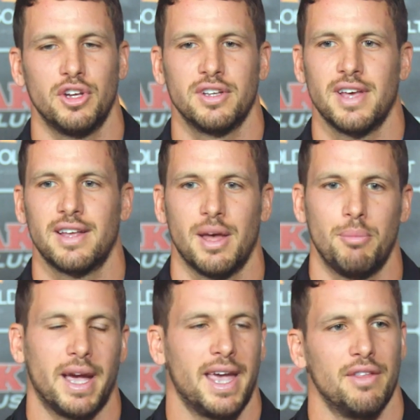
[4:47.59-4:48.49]
You can take that
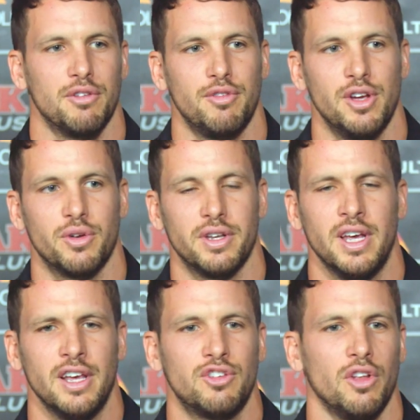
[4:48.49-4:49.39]
back out in the field, and
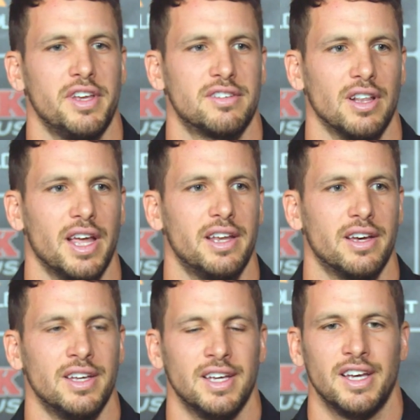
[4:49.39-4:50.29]
certainly as a leader,